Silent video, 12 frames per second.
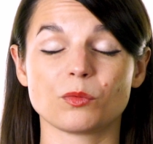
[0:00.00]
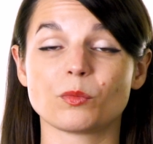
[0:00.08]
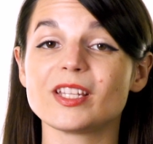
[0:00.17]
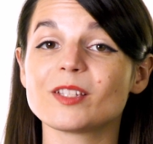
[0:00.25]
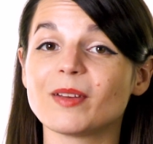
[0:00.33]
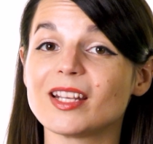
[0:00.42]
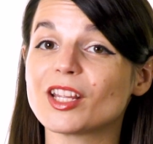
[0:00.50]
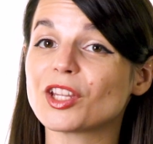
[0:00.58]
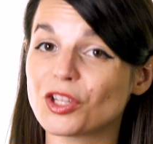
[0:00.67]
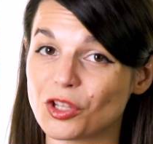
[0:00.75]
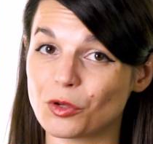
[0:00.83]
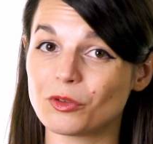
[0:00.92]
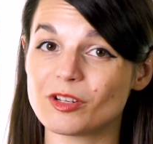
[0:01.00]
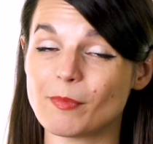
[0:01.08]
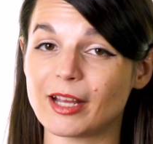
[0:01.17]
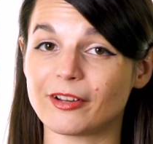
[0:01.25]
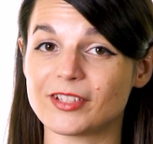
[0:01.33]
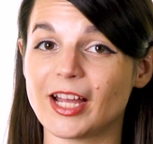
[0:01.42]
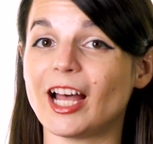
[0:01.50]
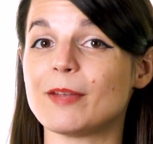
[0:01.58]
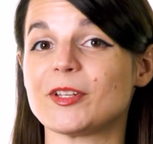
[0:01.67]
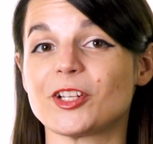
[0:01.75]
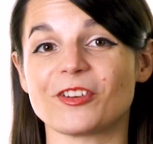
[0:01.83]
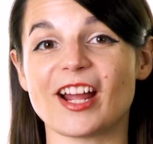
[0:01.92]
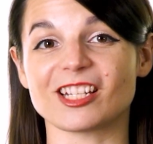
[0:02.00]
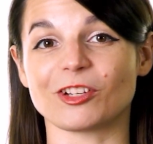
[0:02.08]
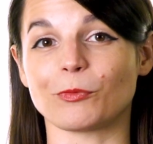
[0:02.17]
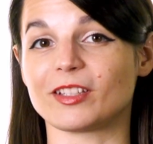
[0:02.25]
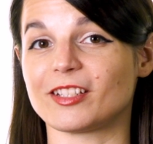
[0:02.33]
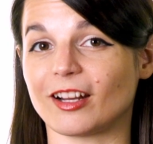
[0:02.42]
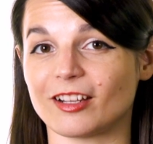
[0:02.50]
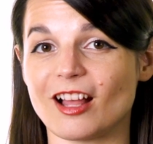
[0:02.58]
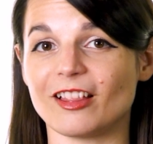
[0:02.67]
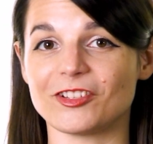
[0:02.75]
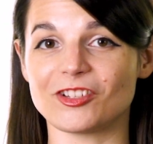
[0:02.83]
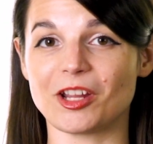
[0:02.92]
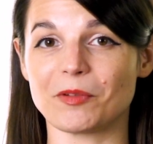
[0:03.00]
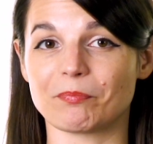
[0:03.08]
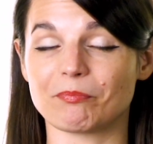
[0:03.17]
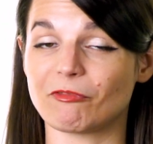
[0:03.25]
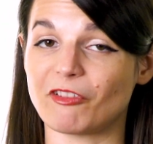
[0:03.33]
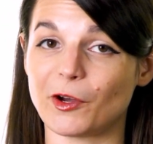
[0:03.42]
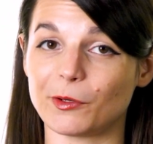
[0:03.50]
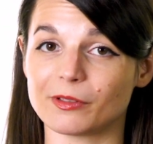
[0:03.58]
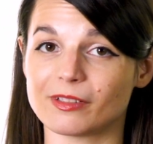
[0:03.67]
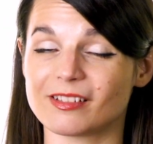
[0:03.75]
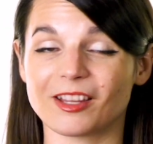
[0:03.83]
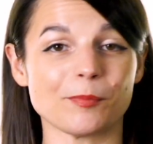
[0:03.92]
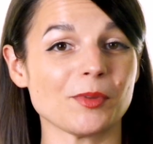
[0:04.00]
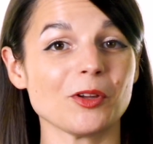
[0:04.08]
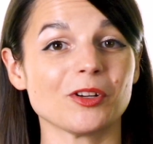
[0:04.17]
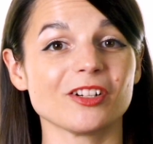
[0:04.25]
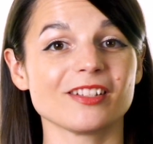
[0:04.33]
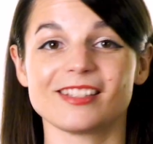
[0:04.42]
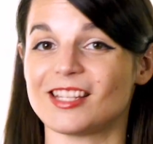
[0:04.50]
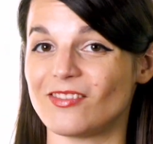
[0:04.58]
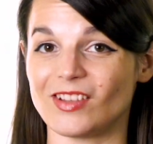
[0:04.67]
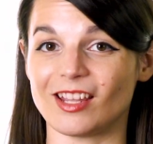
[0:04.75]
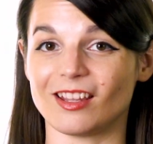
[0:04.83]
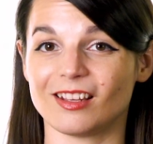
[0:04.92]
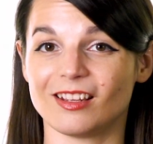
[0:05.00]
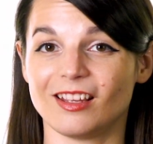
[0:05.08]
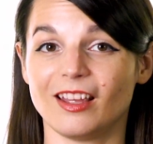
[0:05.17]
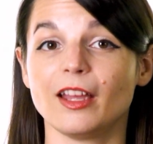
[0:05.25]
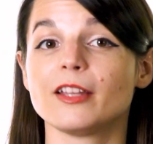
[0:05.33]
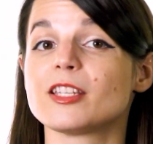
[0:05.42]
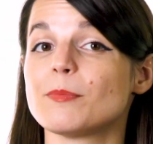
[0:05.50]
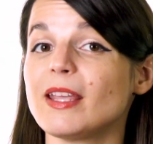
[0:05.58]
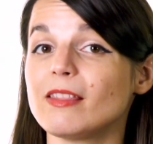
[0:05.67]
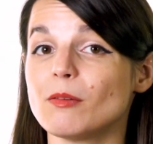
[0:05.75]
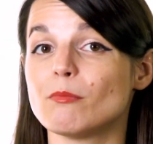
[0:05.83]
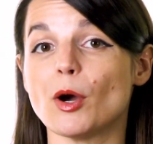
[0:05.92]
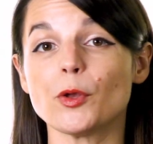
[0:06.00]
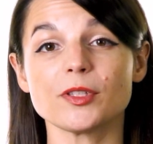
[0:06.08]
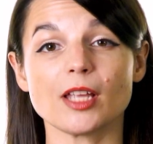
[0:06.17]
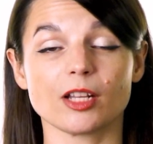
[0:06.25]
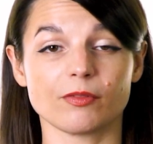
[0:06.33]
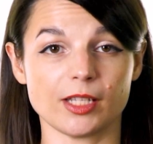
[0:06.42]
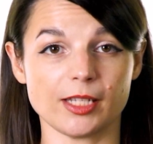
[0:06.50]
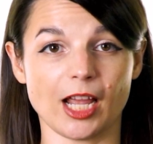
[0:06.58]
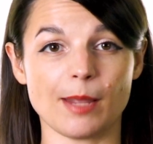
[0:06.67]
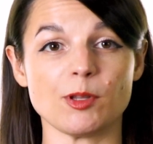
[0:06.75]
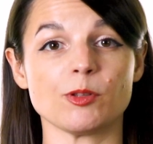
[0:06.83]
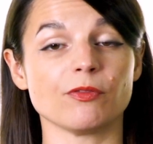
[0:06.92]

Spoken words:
We spend a huge amount of time interacting with technology, phones, computers, TV. To make the most out of the time you